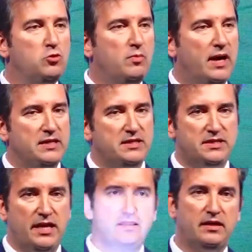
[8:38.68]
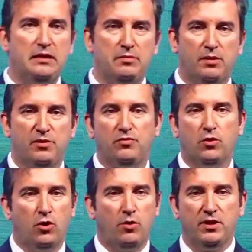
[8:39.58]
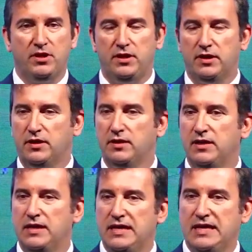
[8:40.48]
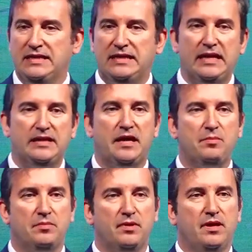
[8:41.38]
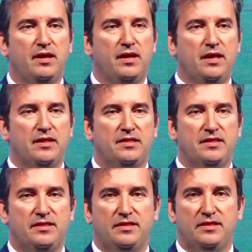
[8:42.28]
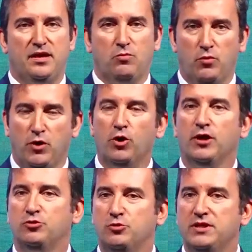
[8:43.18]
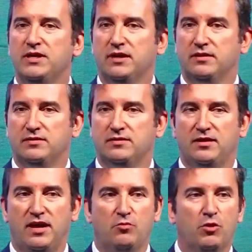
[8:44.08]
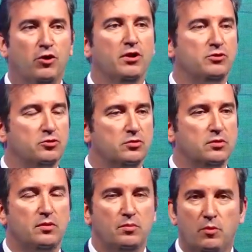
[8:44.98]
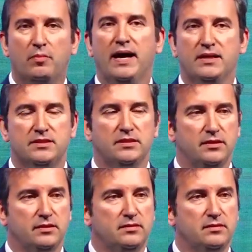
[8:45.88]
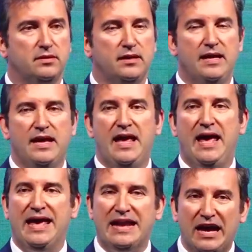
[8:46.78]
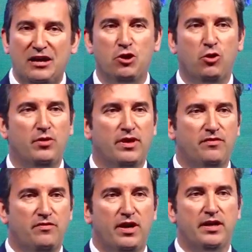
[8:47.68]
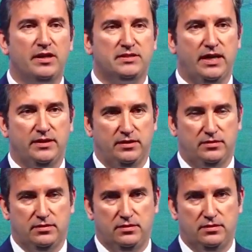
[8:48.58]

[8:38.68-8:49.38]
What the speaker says: whom I just sent an email before coming here telling them that we're going to India and we're going to Mumbai City. And I know they're very excited.